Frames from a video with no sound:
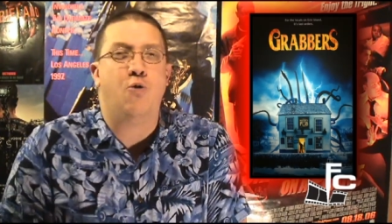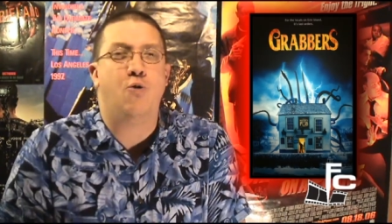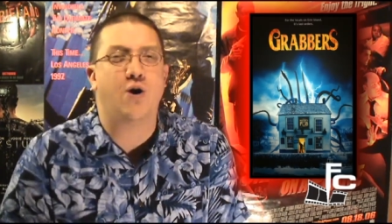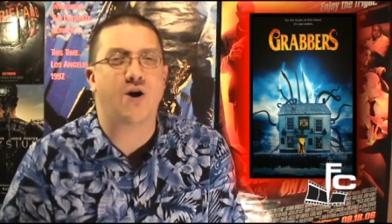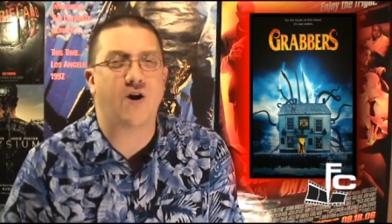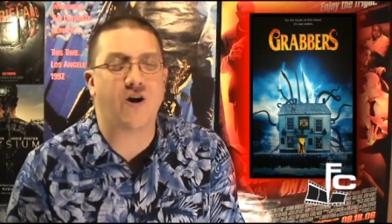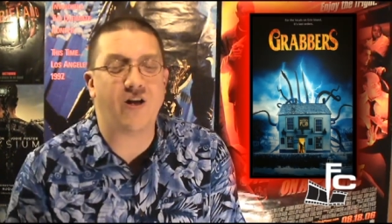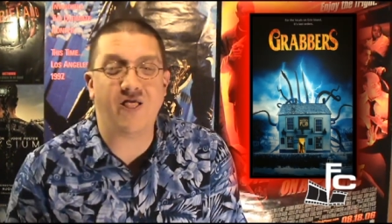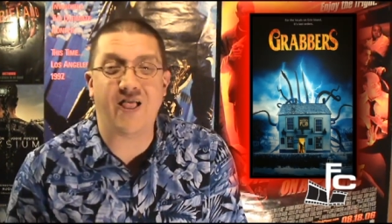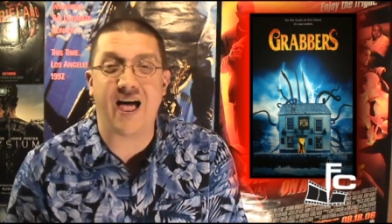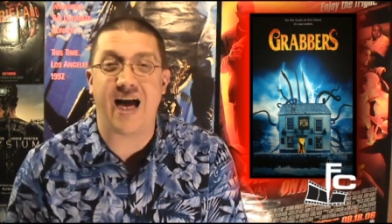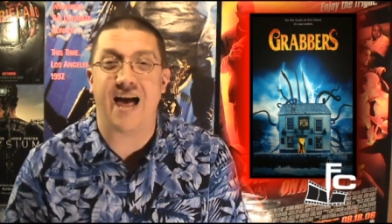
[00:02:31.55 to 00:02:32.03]
were
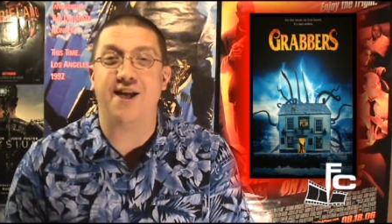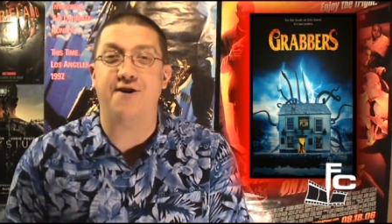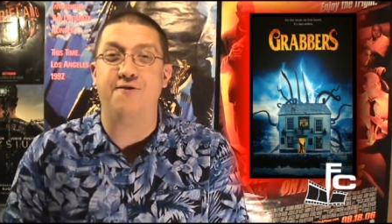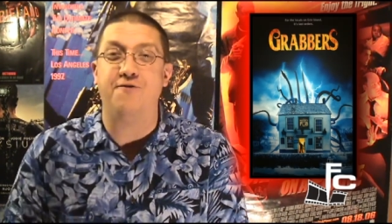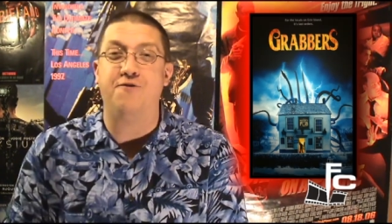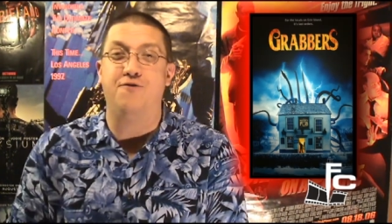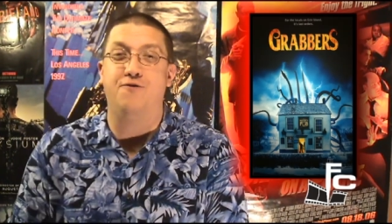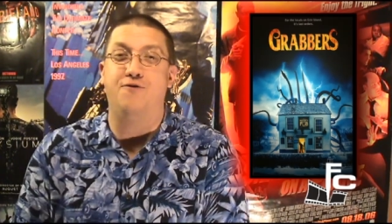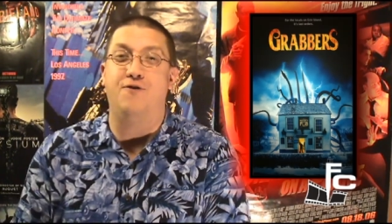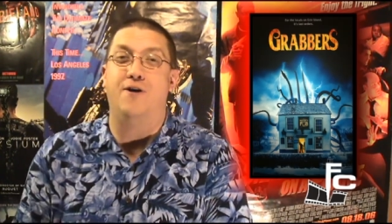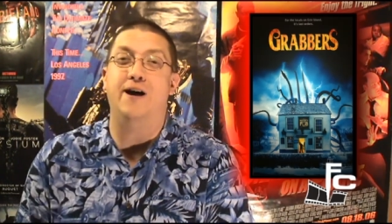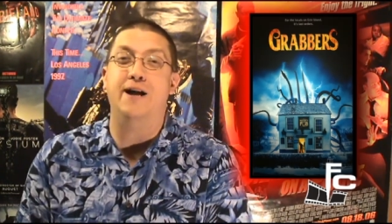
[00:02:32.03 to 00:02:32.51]
a lot of
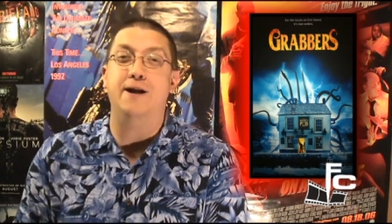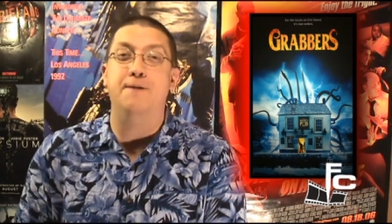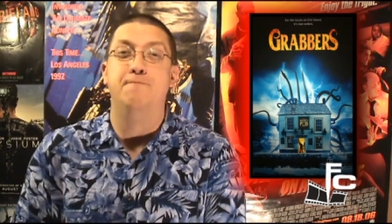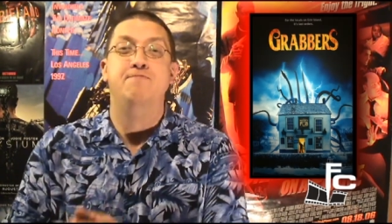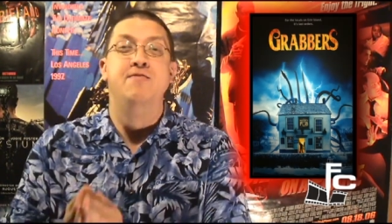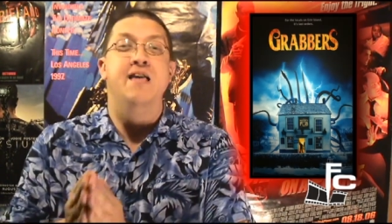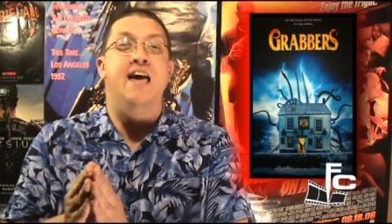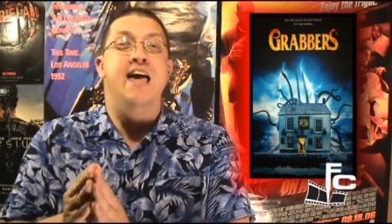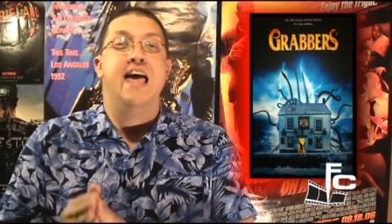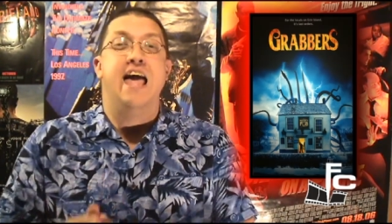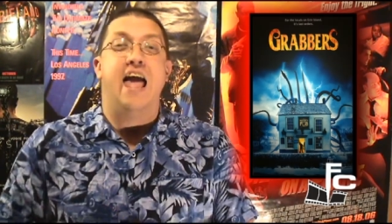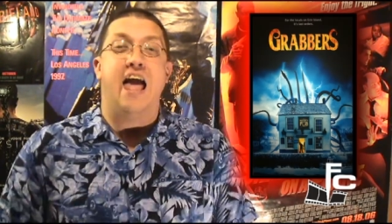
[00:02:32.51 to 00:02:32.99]
fun,
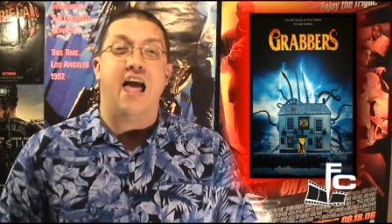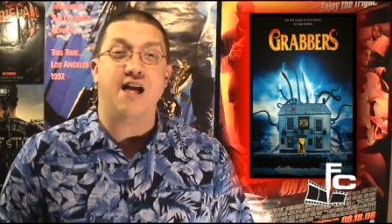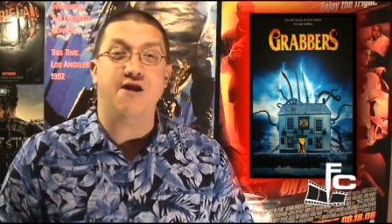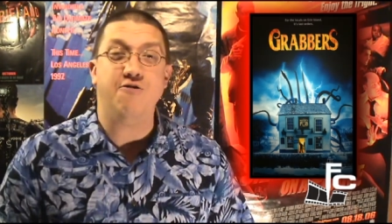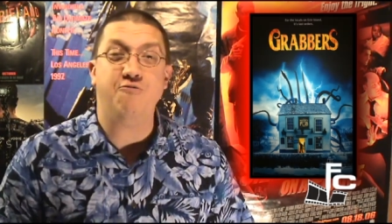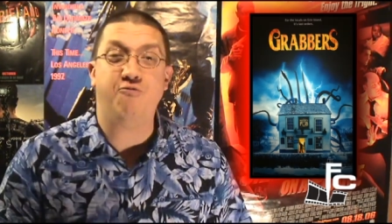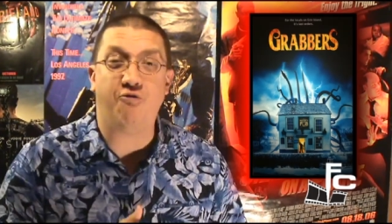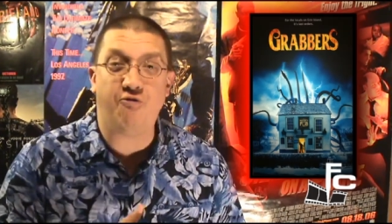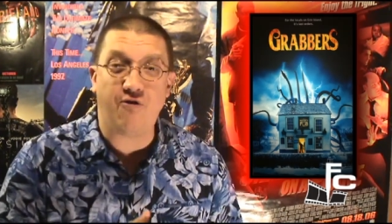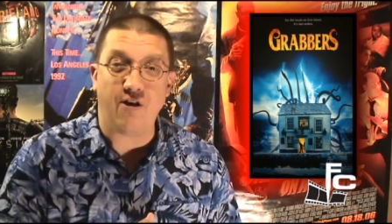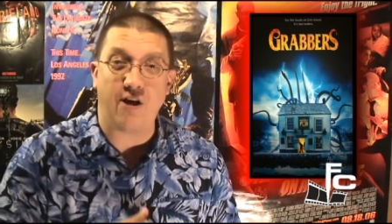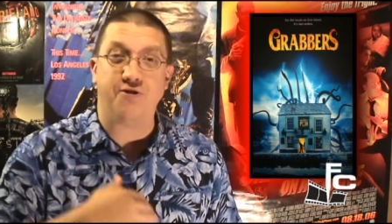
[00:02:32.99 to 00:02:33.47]

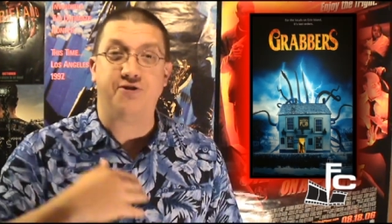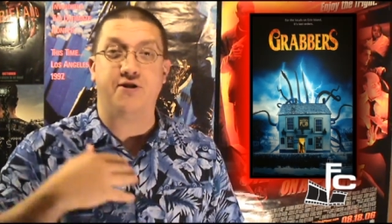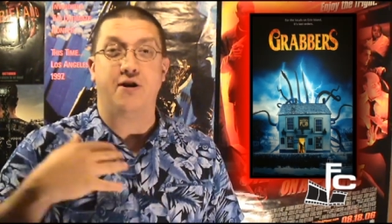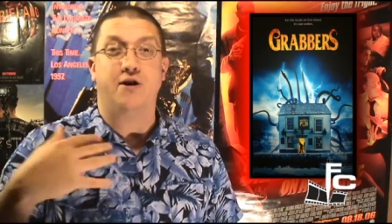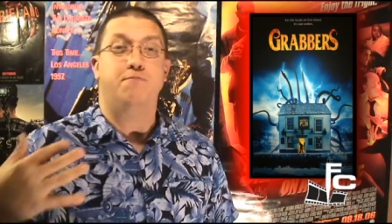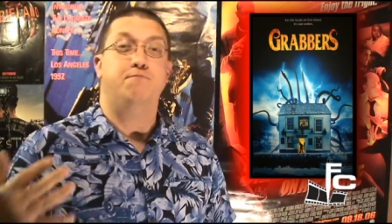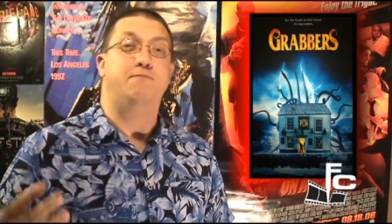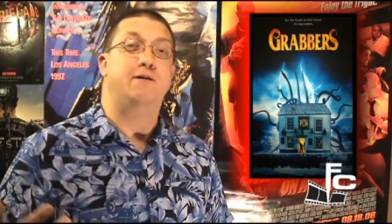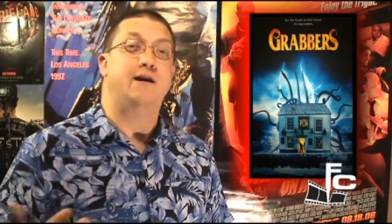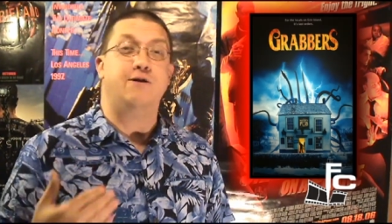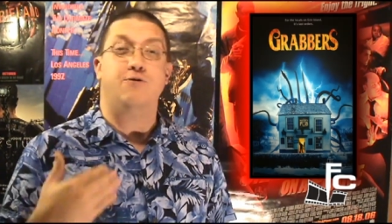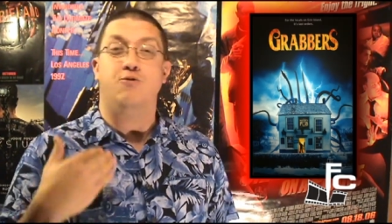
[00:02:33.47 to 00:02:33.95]
and felt a
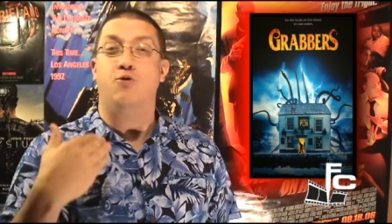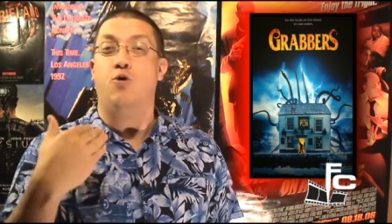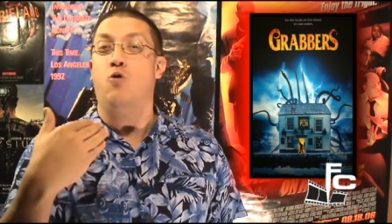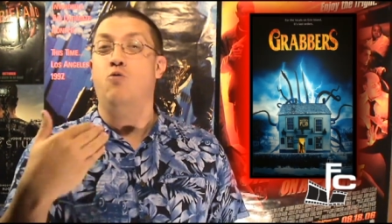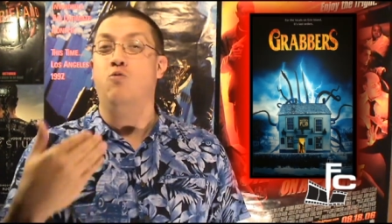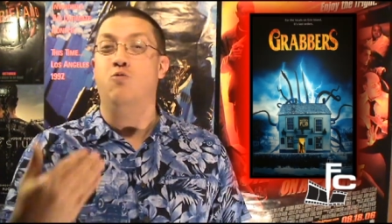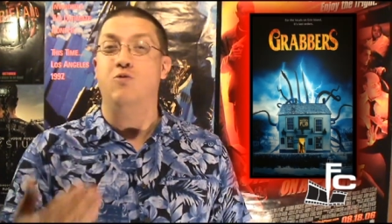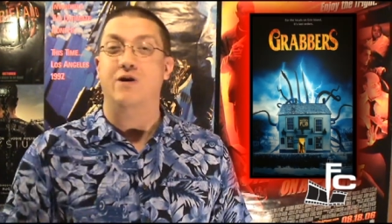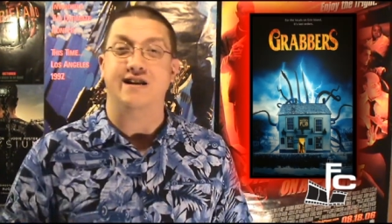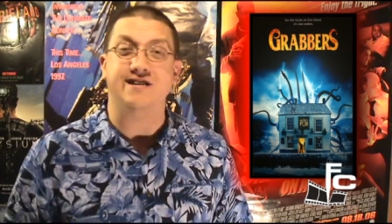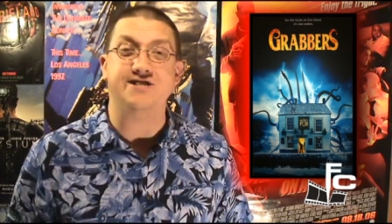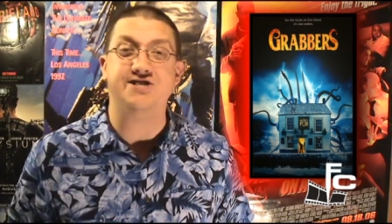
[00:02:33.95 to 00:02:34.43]
bit
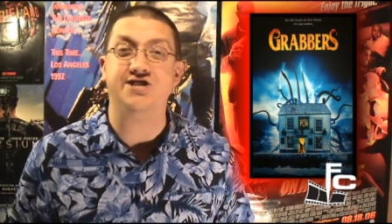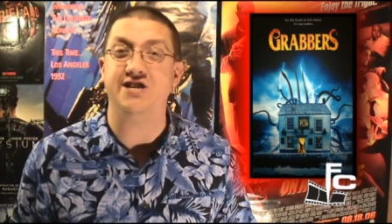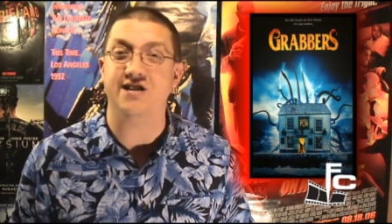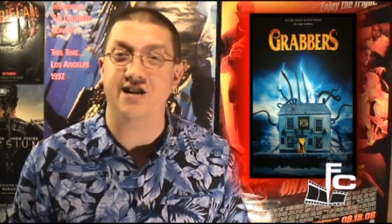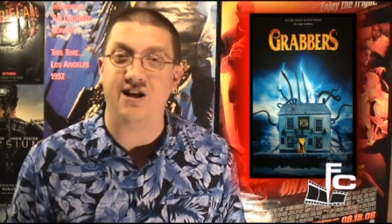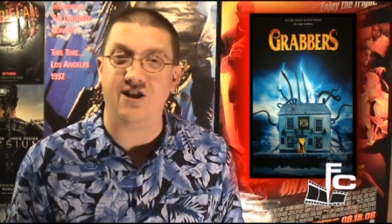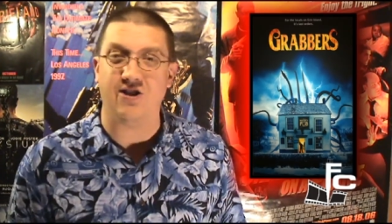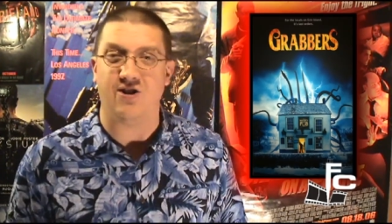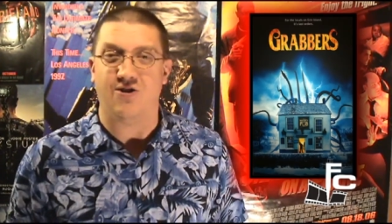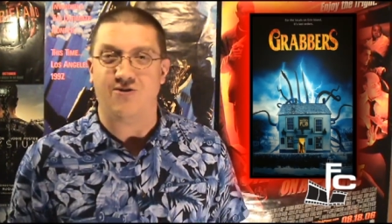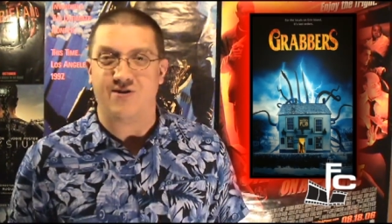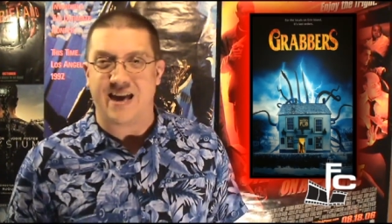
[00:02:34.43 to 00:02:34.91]

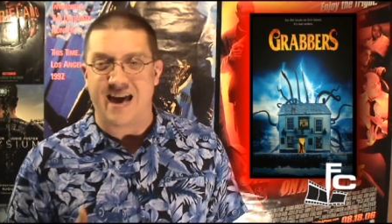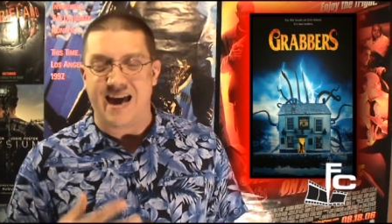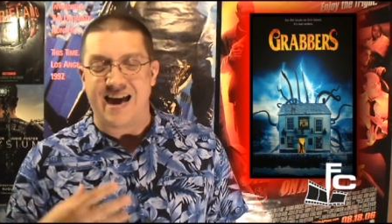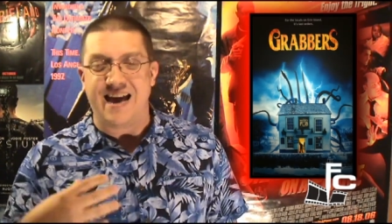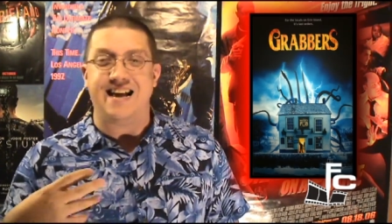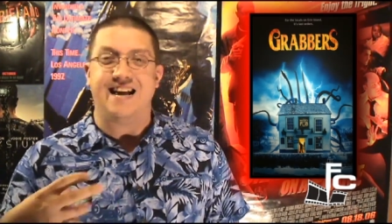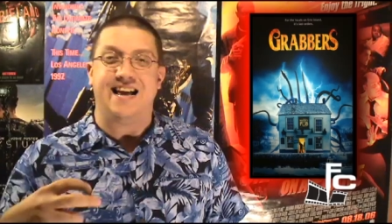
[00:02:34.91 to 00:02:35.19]
original okay?